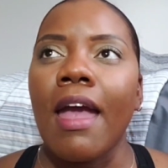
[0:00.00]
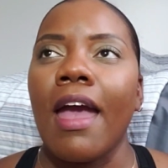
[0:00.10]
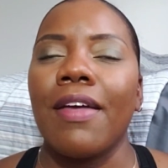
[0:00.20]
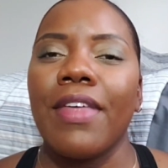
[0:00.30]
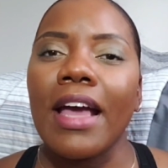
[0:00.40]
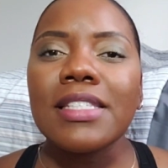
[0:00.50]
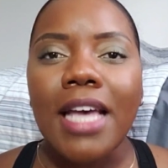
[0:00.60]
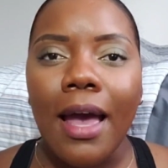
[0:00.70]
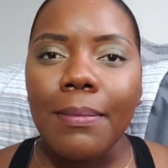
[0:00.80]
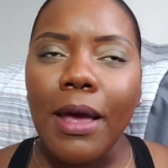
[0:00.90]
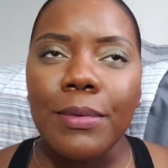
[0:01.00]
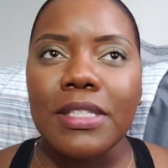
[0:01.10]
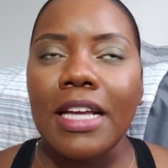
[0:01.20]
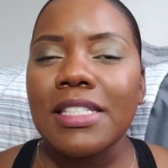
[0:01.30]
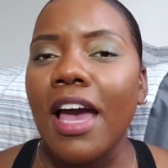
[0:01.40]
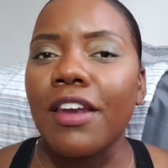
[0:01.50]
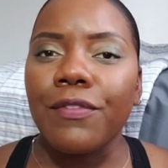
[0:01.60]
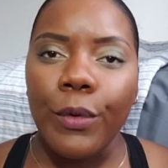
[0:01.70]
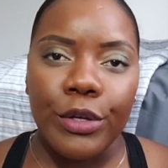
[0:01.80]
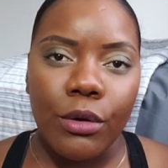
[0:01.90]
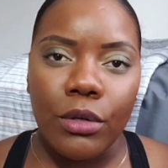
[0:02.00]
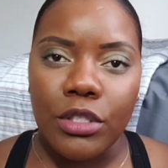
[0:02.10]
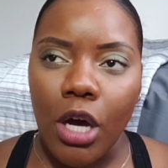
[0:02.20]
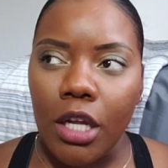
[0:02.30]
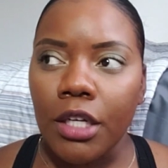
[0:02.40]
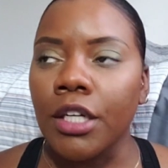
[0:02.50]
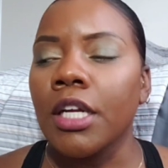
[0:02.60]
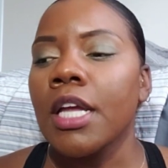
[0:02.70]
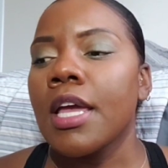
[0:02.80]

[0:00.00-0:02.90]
At that time, that was 19. I had a 4-year-old daughter.